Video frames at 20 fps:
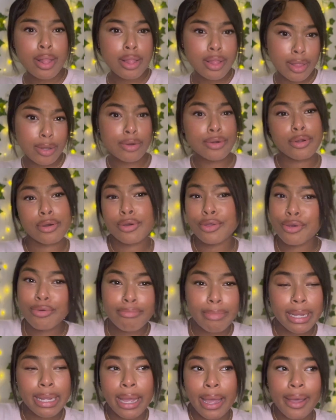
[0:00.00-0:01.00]
You know, you
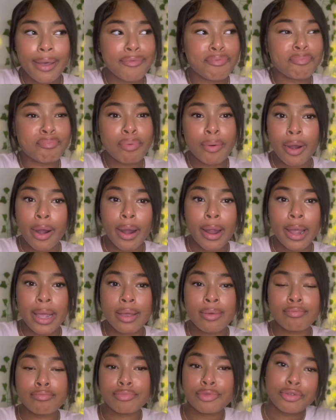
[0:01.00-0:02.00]
might have
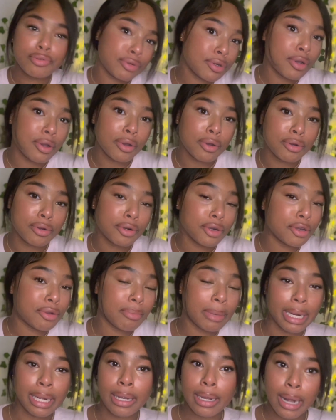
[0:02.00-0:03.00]
Prime, you know, or you
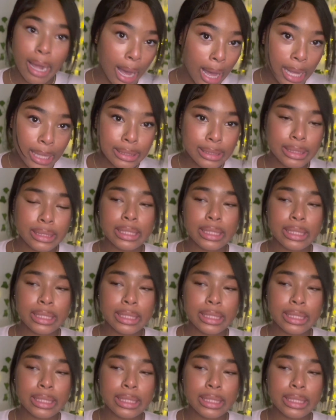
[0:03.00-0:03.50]
might not.